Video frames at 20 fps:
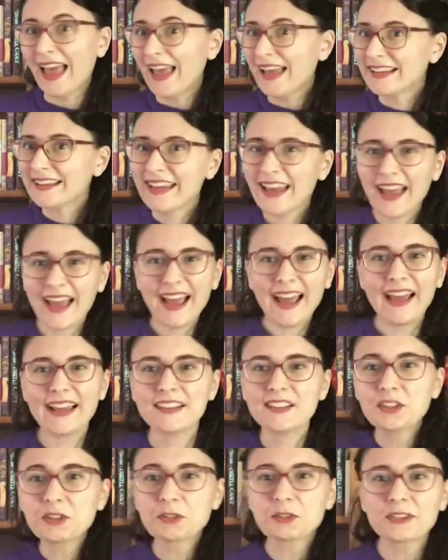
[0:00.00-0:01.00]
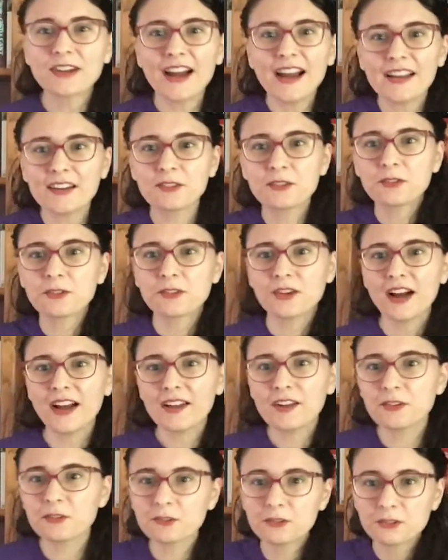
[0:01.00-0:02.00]
Can you run,
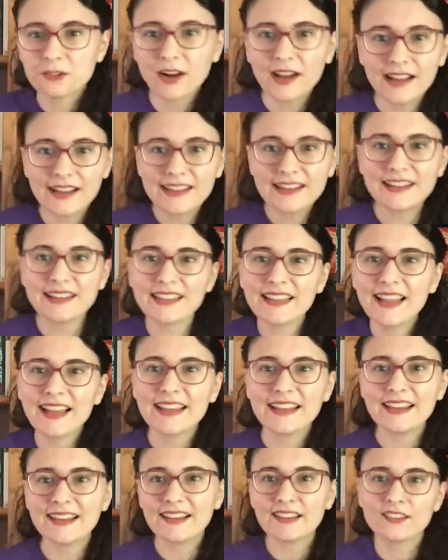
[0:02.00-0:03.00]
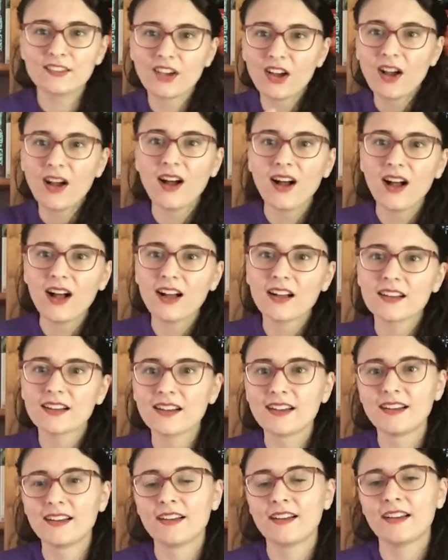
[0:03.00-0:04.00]
run, run like a dog?
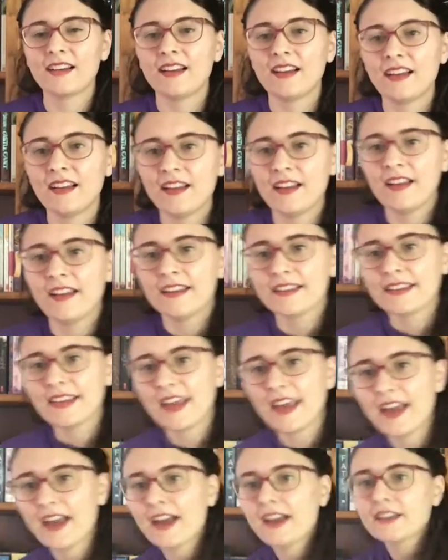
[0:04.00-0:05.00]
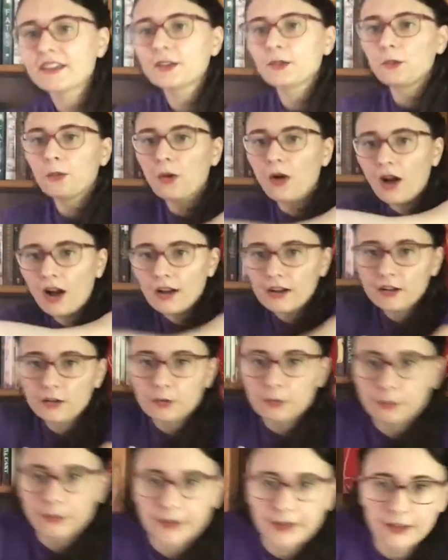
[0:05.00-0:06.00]
Can you walk
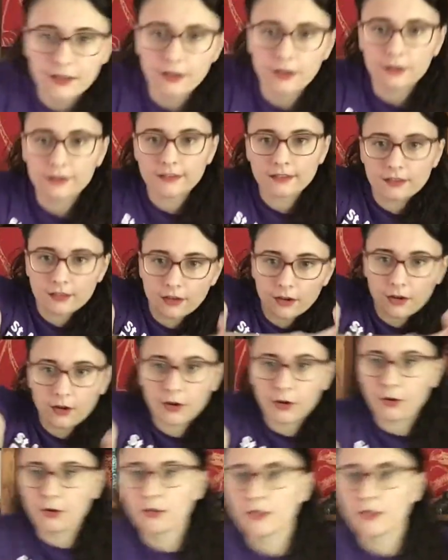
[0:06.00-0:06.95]
real slow